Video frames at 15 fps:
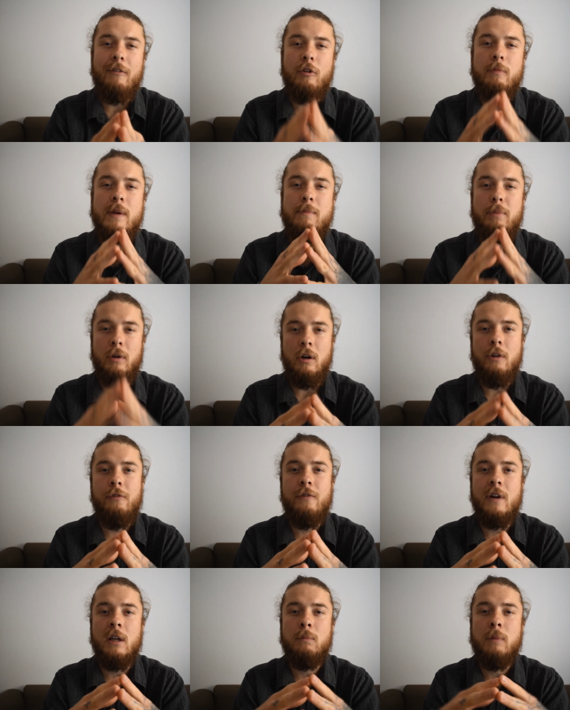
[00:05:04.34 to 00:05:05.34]
ever be
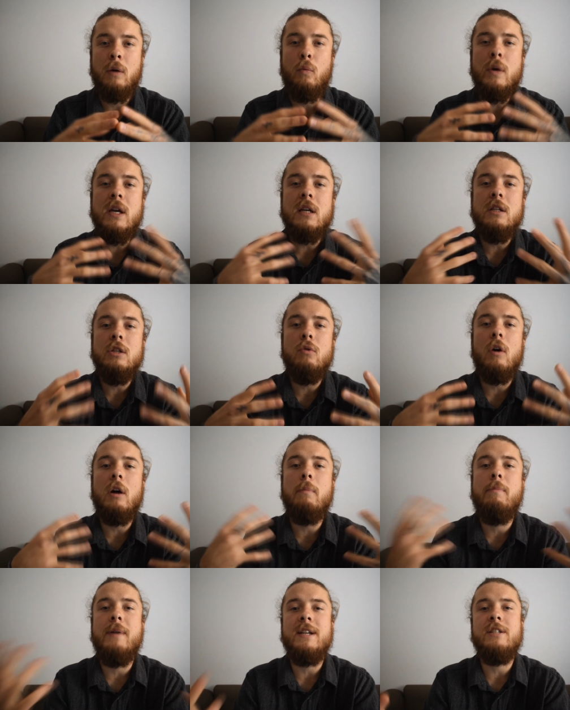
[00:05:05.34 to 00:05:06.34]
perfect, but we can do
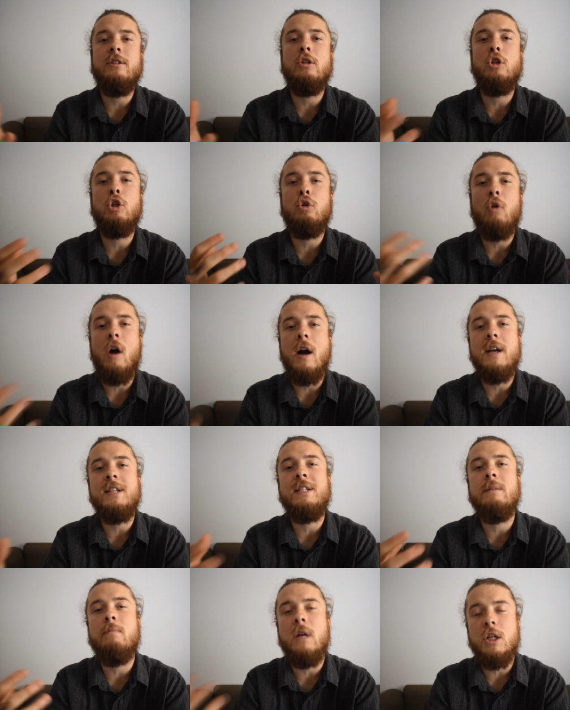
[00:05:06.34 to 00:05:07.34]
our best to try
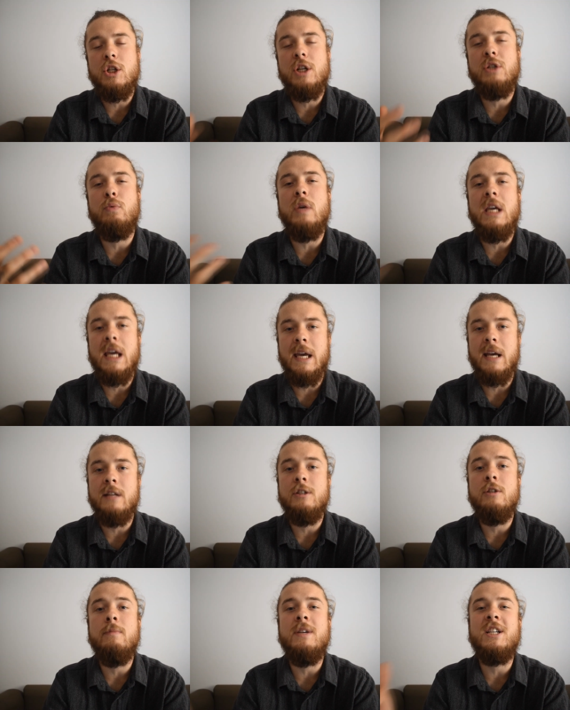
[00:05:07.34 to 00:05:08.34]
as much as we
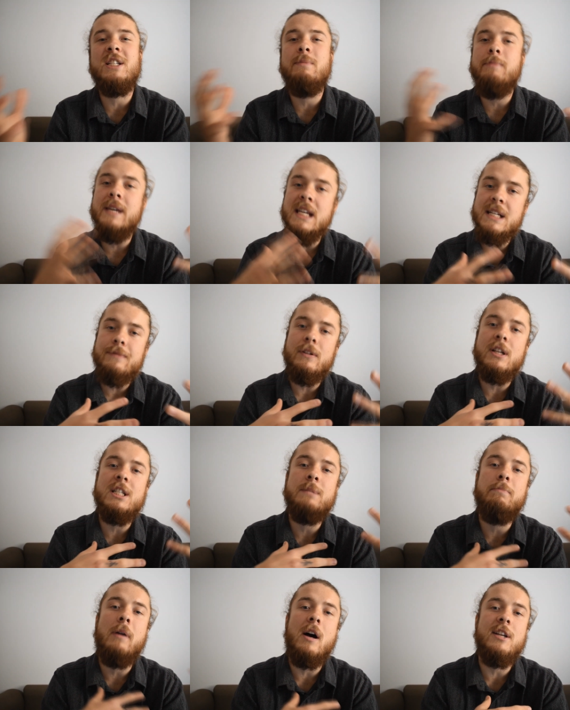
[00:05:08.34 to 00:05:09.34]
can to be as peaceful
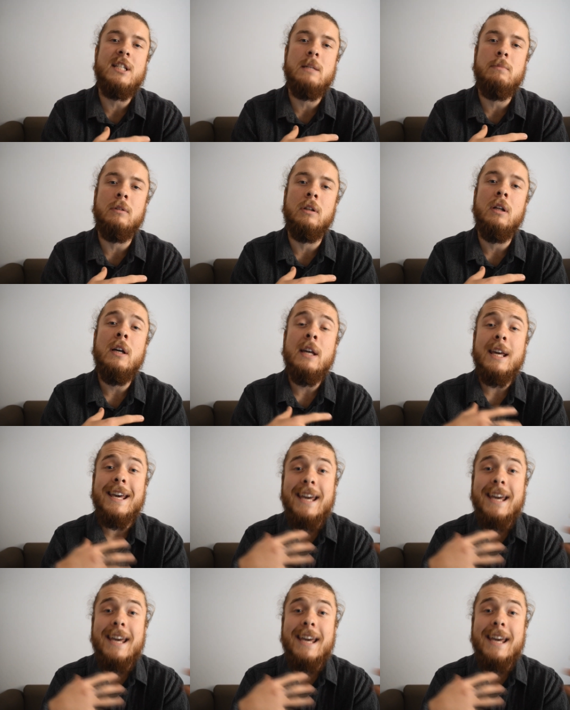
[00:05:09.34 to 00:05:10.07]
as possible